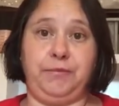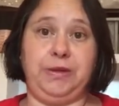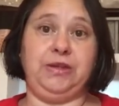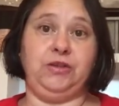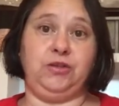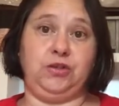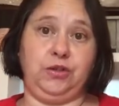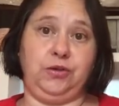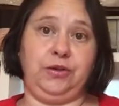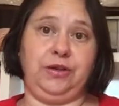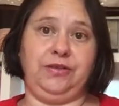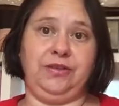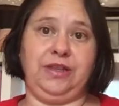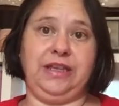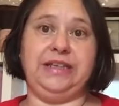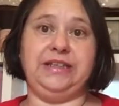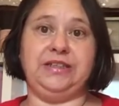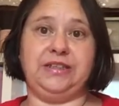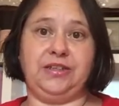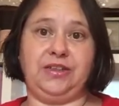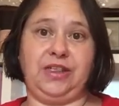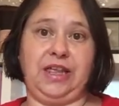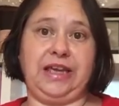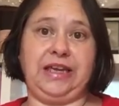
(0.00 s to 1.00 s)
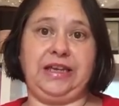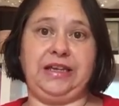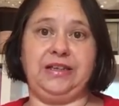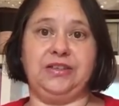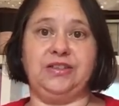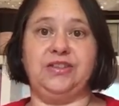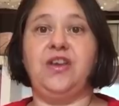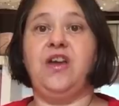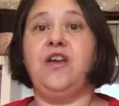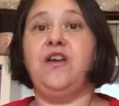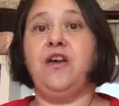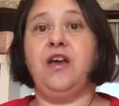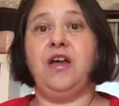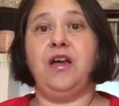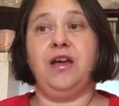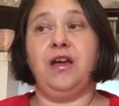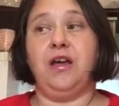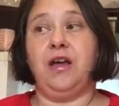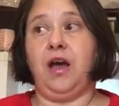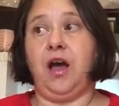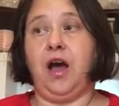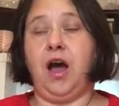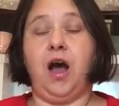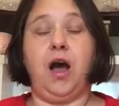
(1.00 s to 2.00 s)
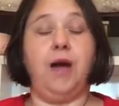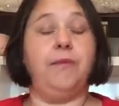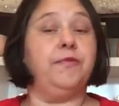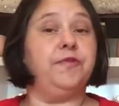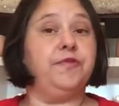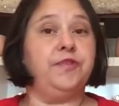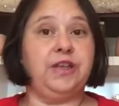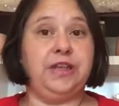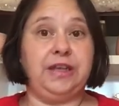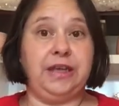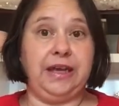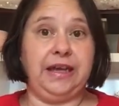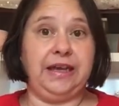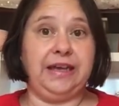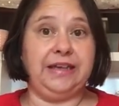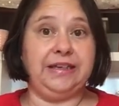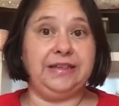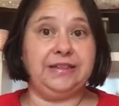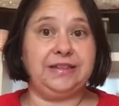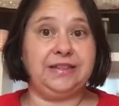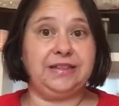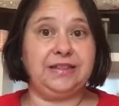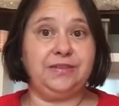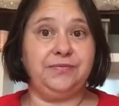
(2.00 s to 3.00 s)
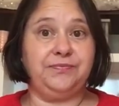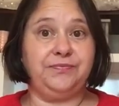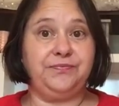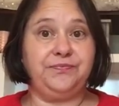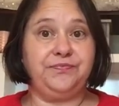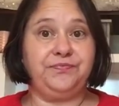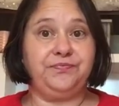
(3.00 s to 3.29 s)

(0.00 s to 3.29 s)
been doing these things for years.